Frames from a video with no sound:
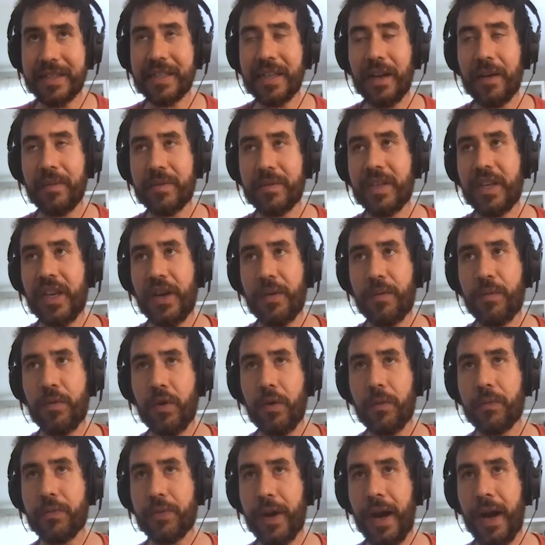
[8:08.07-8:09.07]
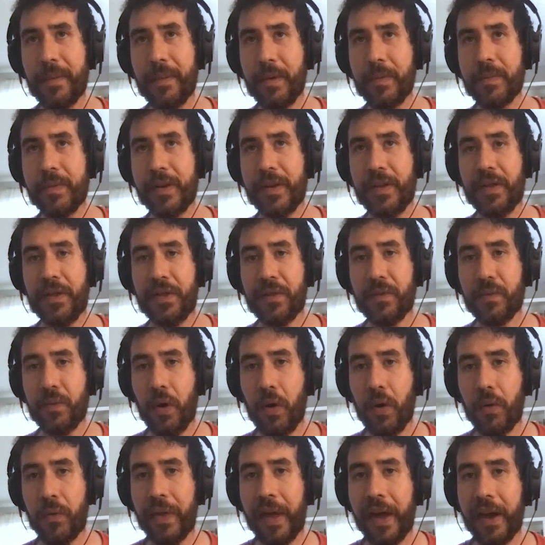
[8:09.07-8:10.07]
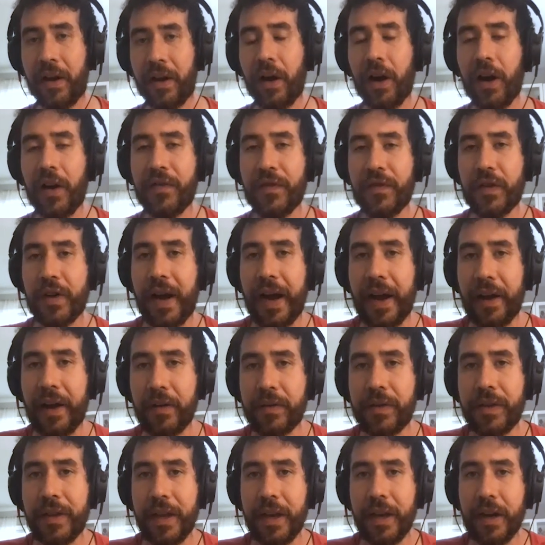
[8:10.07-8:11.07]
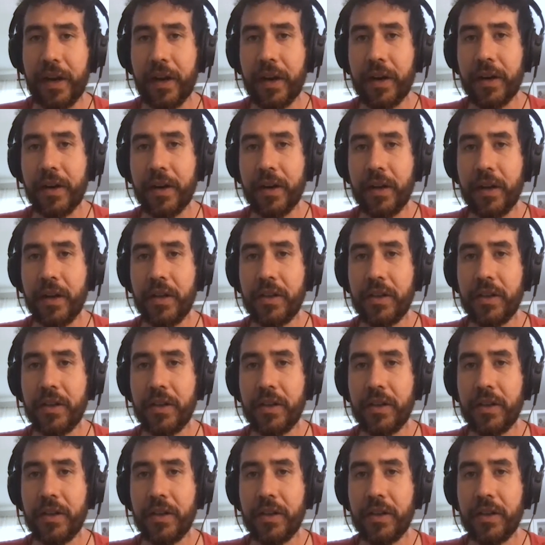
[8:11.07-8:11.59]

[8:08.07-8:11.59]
some team will probably throw that offer out there